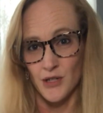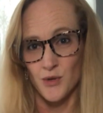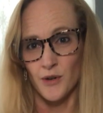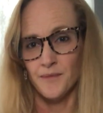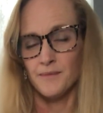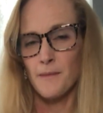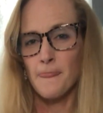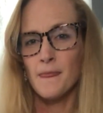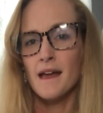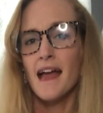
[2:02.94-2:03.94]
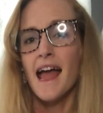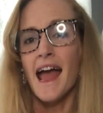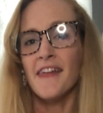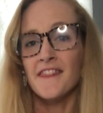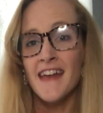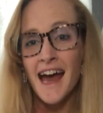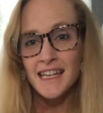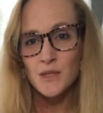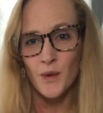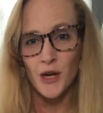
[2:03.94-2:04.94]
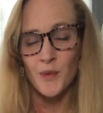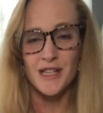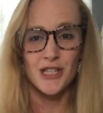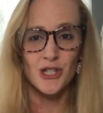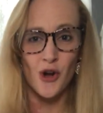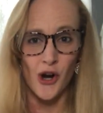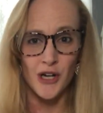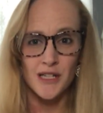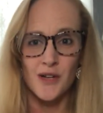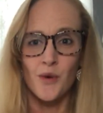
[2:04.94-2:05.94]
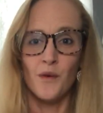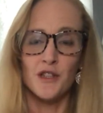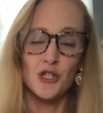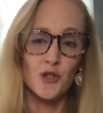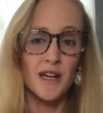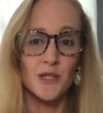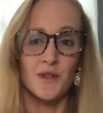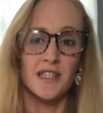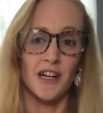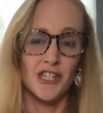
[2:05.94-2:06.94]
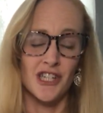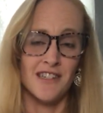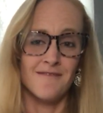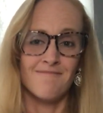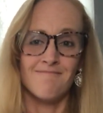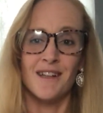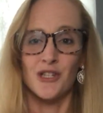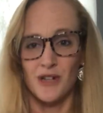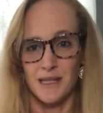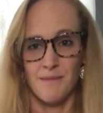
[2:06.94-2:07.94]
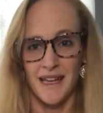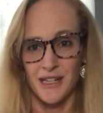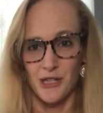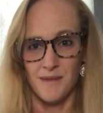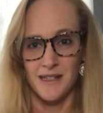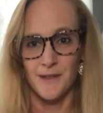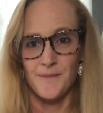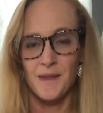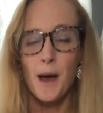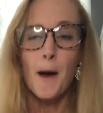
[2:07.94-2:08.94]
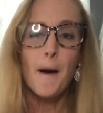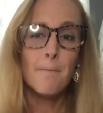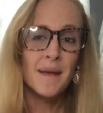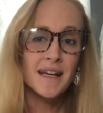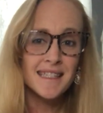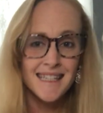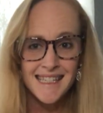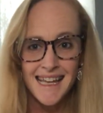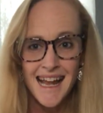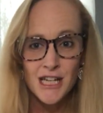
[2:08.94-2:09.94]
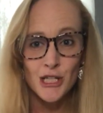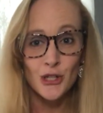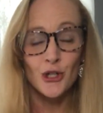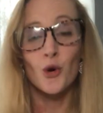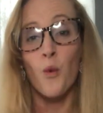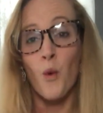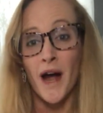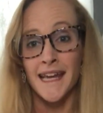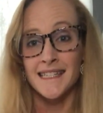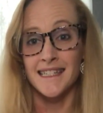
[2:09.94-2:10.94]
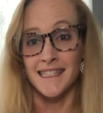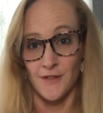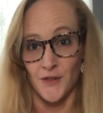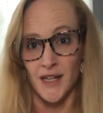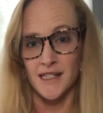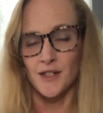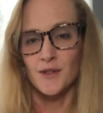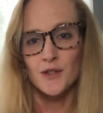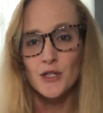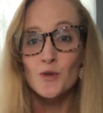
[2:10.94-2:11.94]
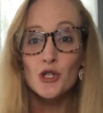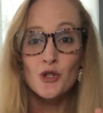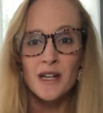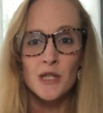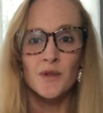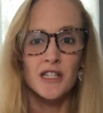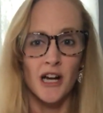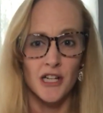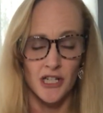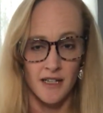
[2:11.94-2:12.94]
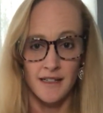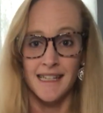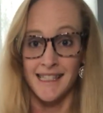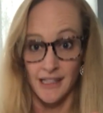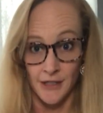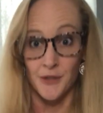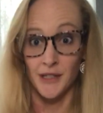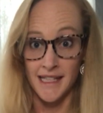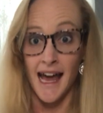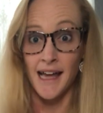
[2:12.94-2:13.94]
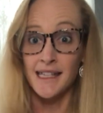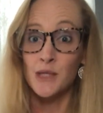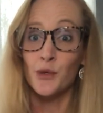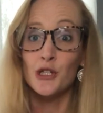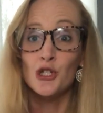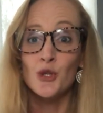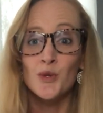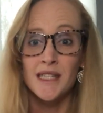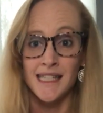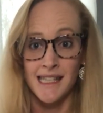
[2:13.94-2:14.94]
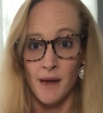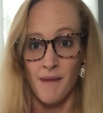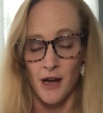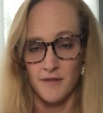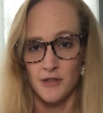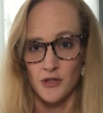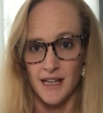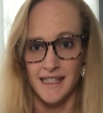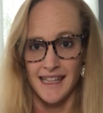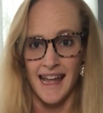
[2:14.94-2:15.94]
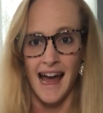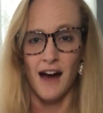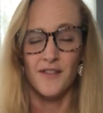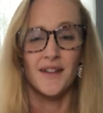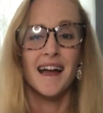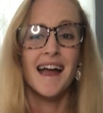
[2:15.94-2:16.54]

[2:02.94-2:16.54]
control? And that is where we start with stress reduction and stress management, because these can actually look quite different. So stress reduction is literally that. It's reducing the amount of stress they have.